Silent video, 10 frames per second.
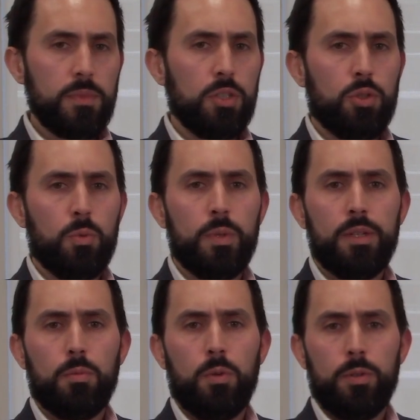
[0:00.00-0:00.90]
So
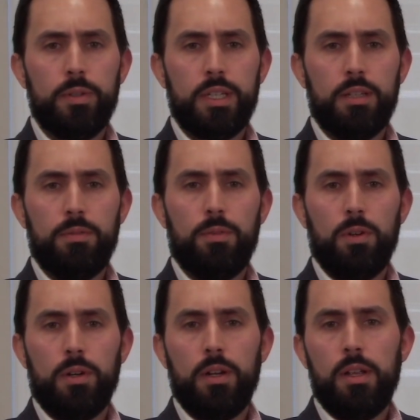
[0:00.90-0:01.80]
we're looking
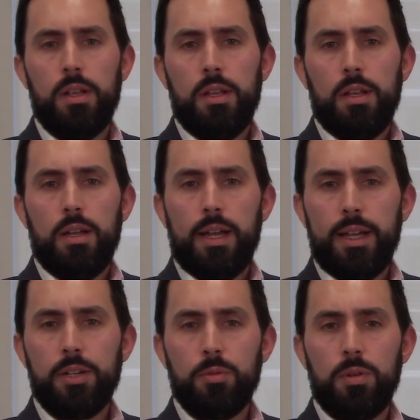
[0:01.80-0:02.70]
for
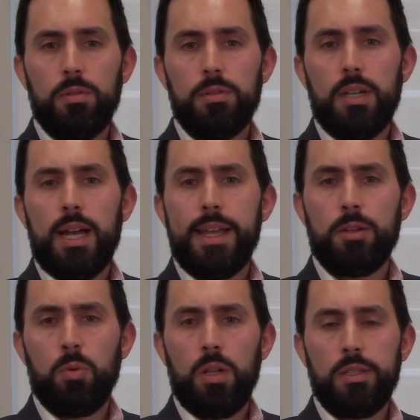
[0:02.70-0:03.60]
high growth, high
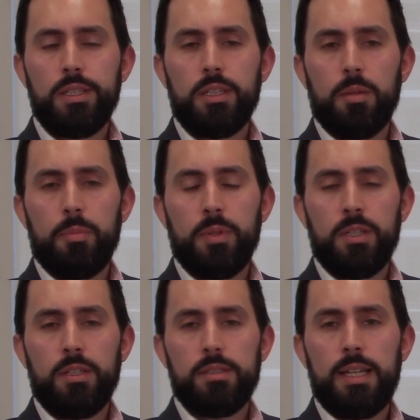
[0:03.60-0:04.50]
quality
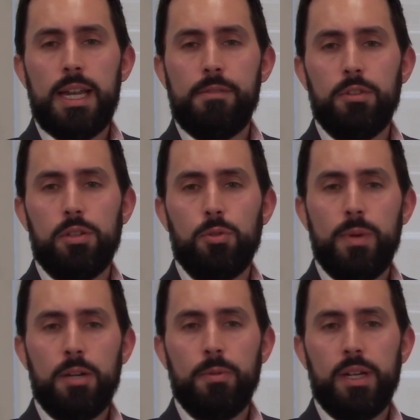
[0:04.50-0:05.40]
companies that have a
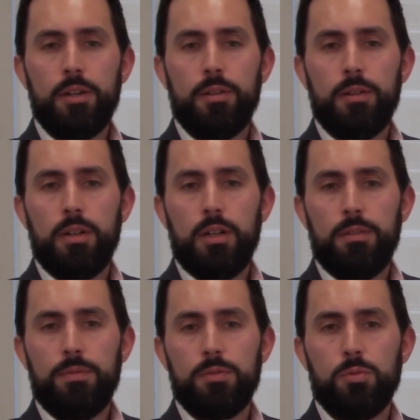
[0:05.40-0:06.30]
track record
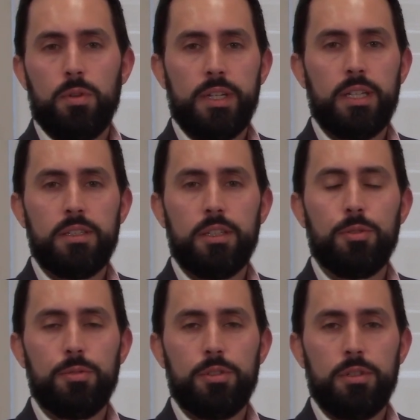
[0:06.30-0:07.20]
of strong
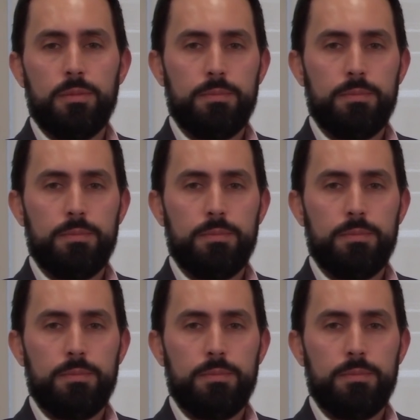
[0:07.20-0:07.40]
execution.